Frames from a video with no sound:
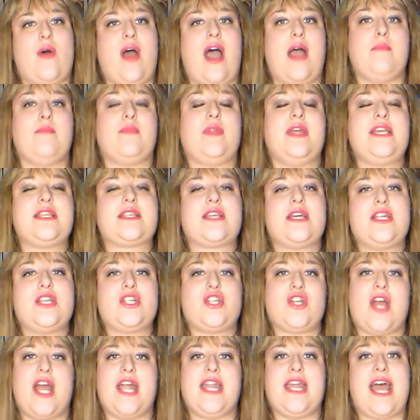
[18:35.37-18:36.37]
I'm at least going to
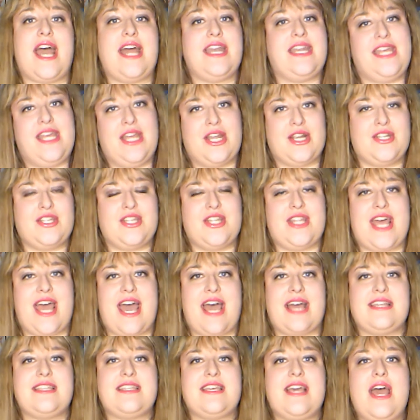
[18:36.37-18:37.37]
try to adhere to
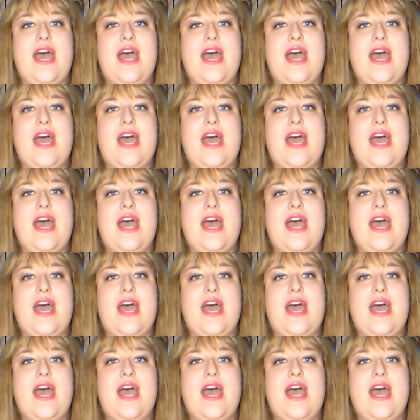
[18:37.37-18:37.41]
that.